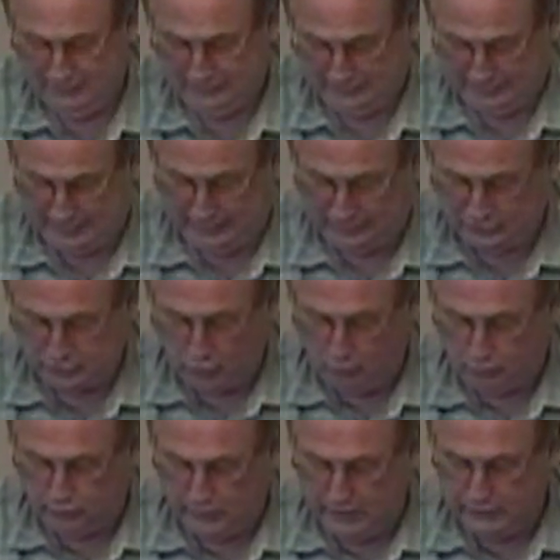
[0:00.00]
That is so
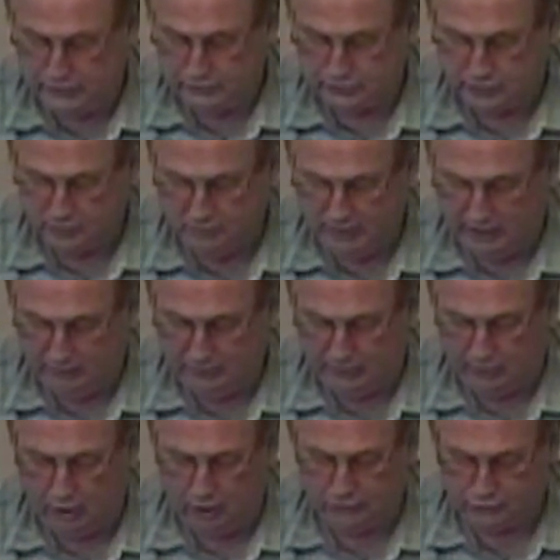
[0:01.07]
precious to me, but
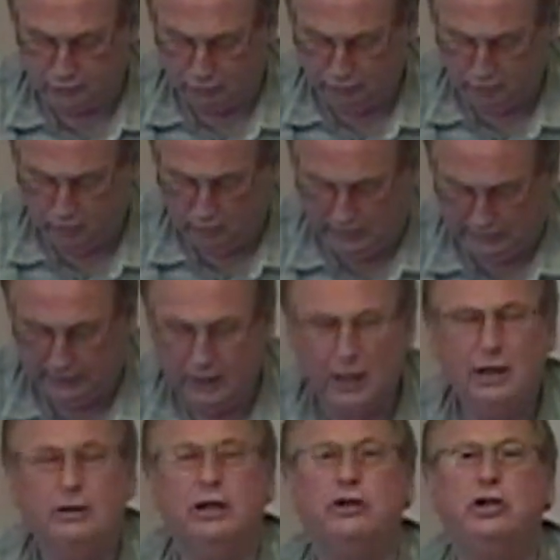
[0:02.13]
also knowing
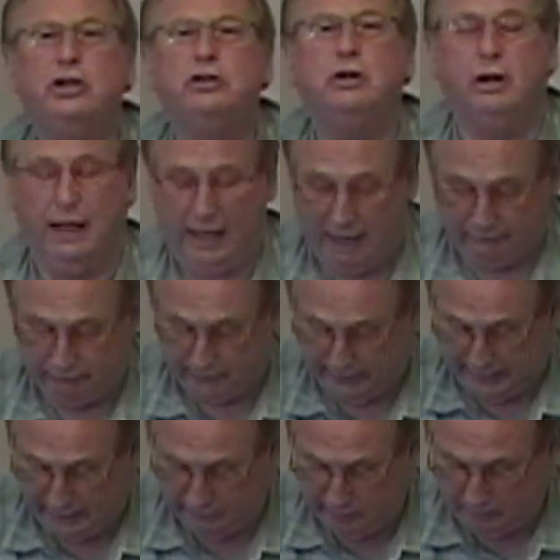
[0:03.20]
that she's going to have to
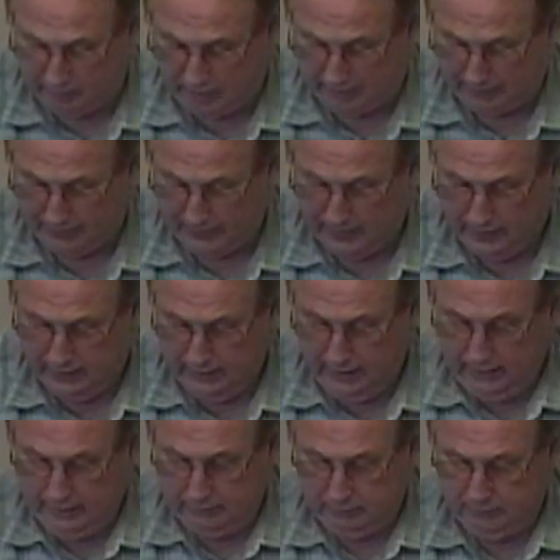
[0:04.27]
give him up
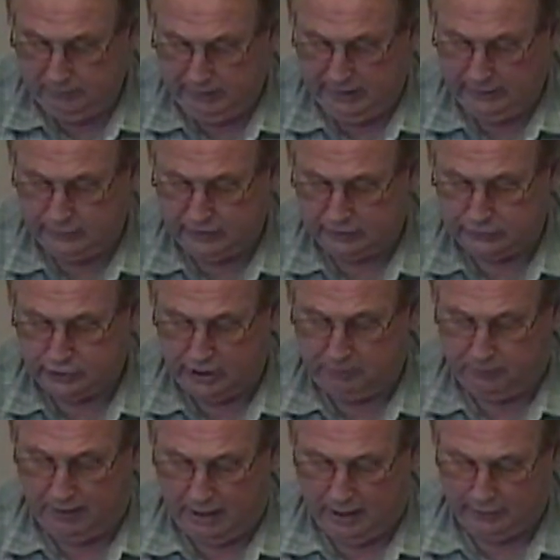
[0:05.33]
means that she
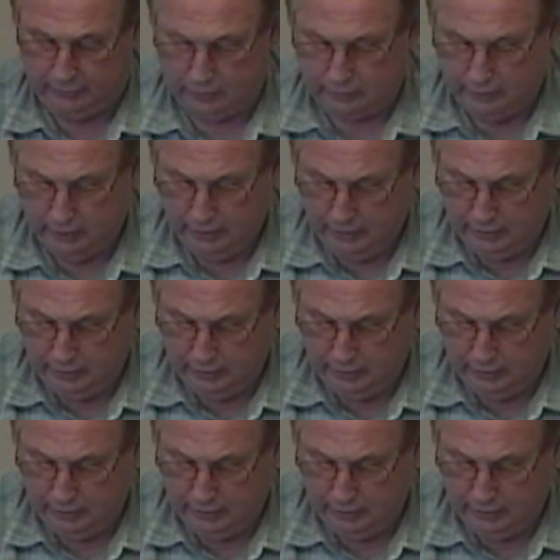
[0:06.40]
pondered.